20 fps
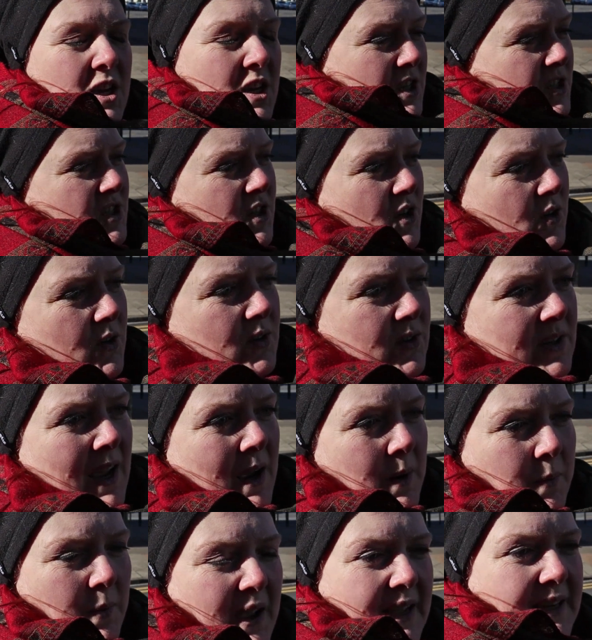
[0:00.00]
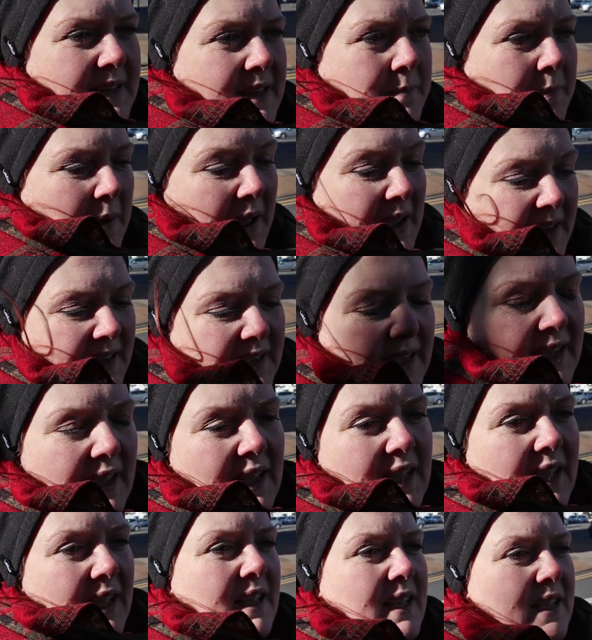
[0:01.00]
So now we're heading back
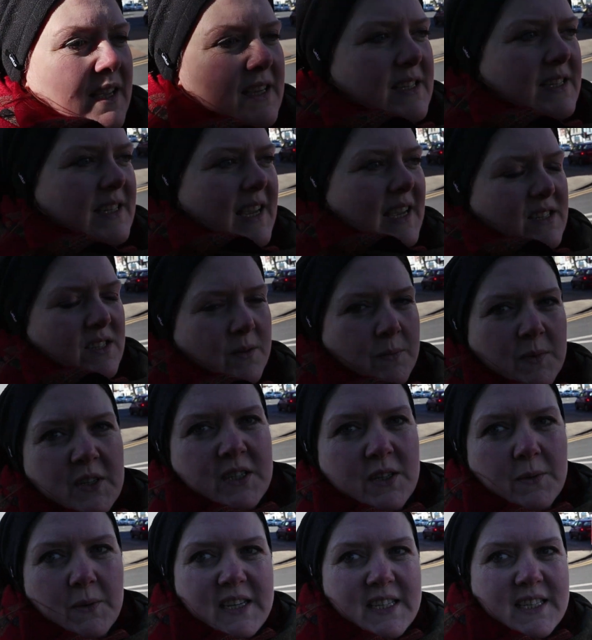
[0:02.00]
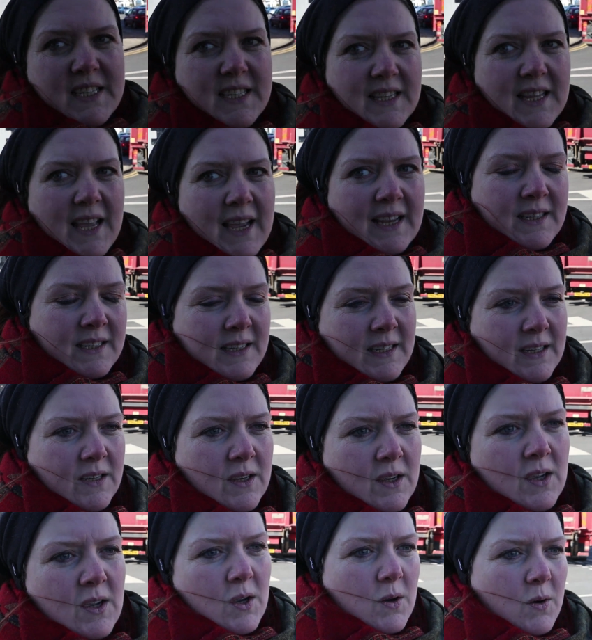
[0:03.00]
to get something to eat, and then
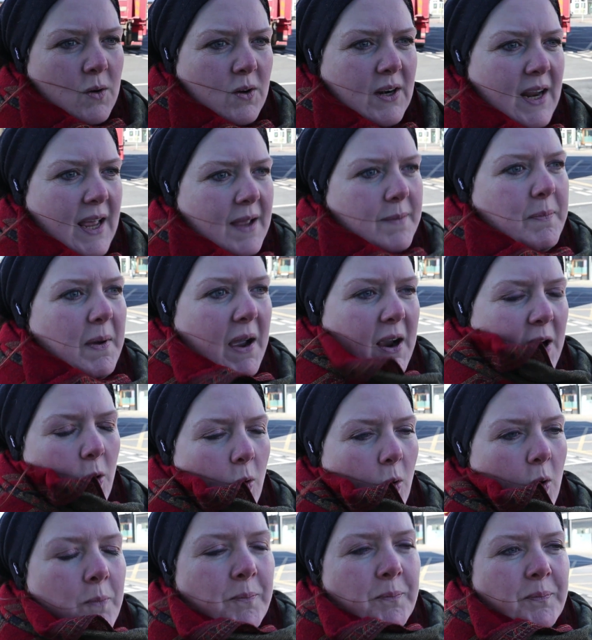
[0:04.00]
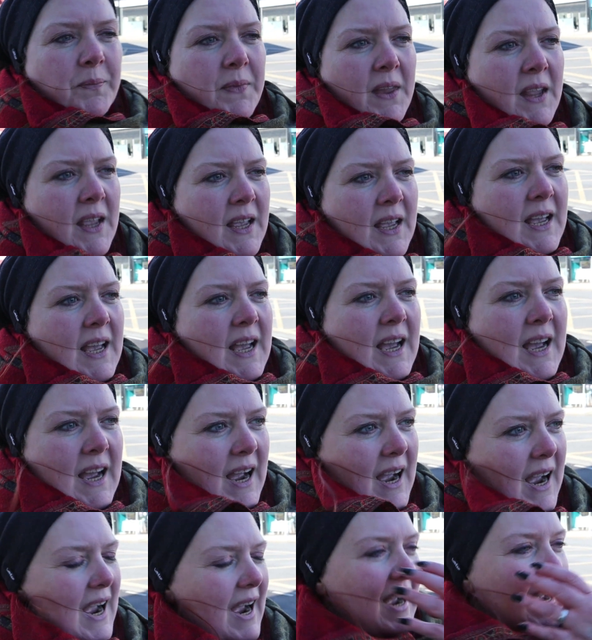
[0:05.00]
we're going to head back home.
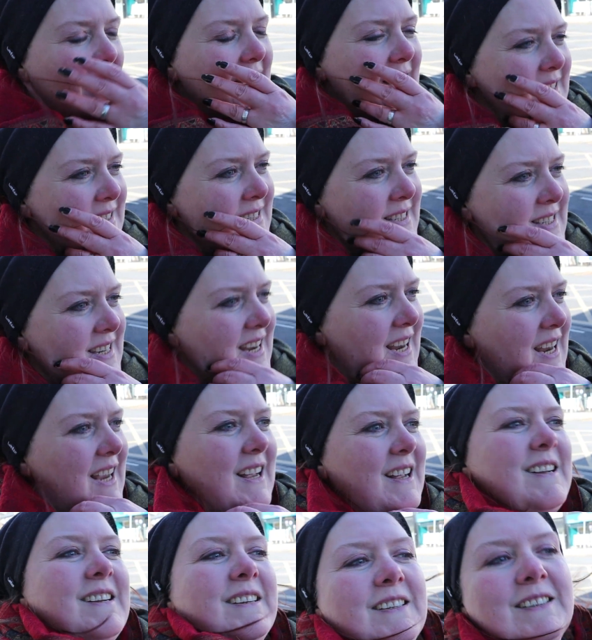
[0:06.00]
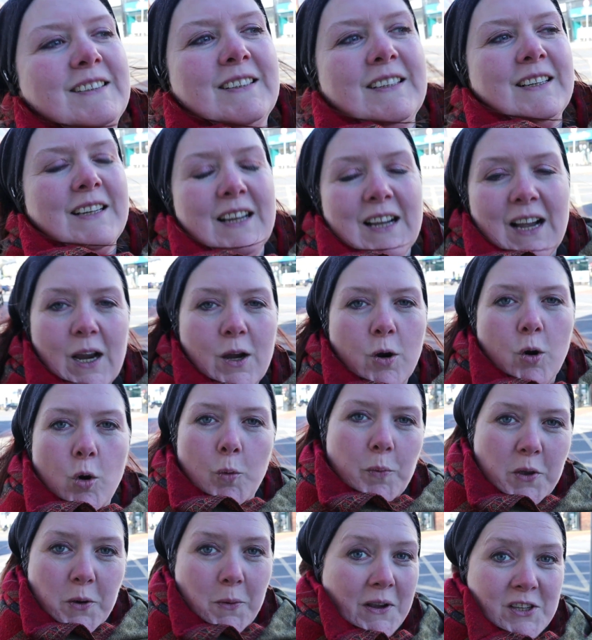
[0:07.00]
And I
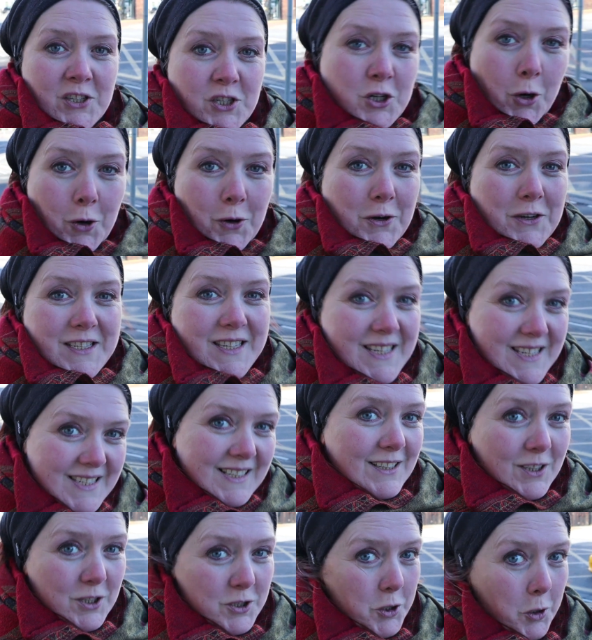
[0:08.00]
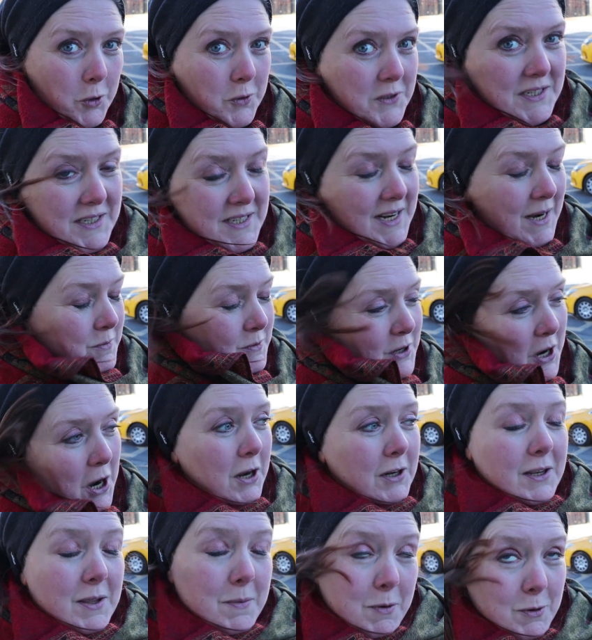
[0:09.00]
hope you enjoyed this little jaunt down to
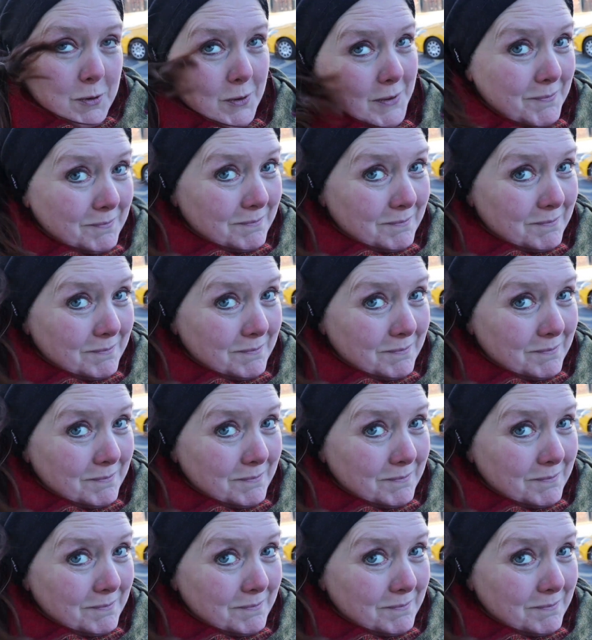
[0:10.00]
Hartlepool,